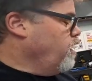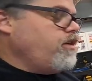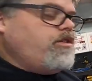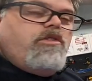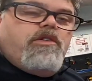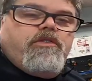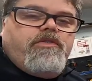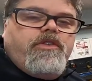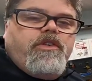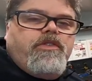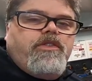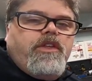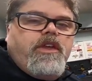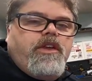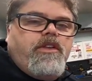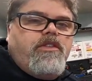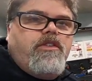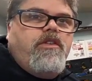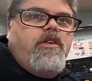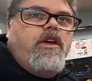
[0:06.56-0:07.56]
and do a few
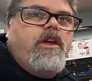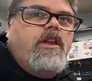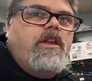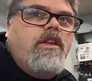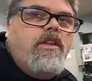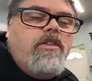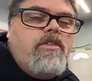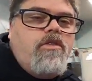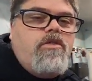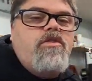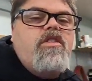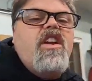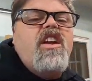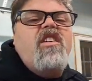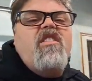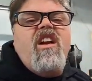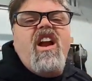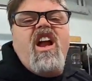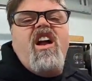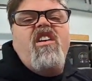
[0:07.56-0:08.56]
things to it. So stick
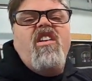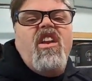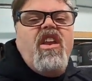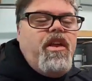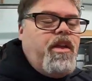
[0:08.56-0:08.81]
around.